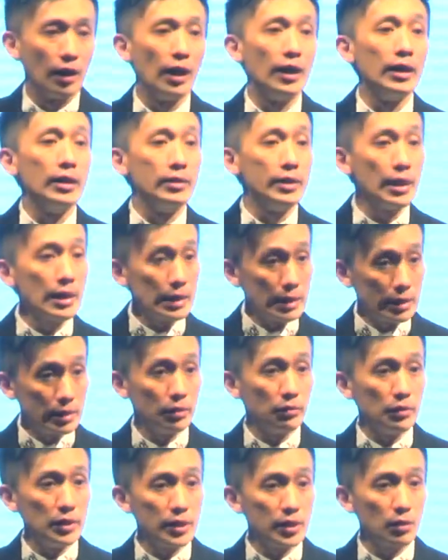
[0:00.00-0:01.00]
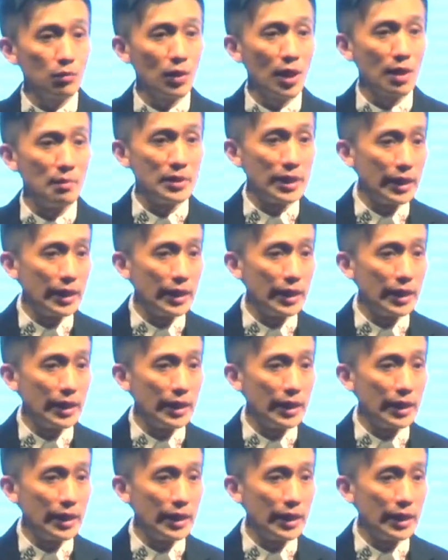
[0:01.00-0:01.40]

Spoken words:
Hey, that is the reason why I'm